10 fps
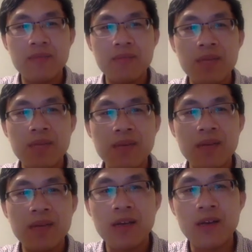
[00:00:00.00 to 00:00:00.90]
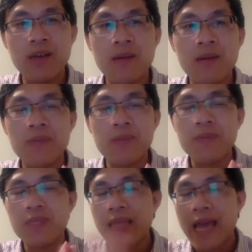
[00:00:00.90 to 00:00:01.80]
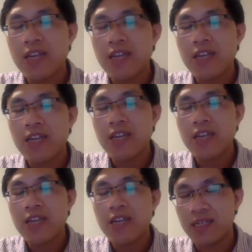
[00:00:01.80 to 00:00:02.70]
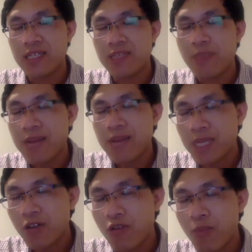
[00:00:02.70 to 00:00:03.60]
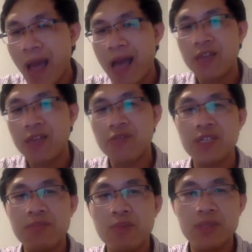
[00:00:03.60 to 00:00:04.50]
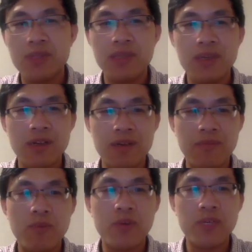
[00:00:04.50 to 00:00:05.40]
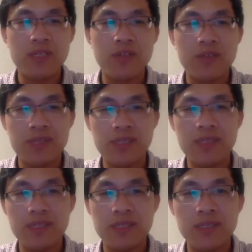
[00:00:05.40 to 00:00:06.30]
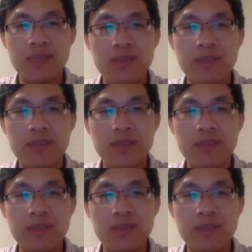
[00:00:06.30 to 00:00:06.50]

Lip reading: maybe the technical part and the experimental part, you just put it in your thesis.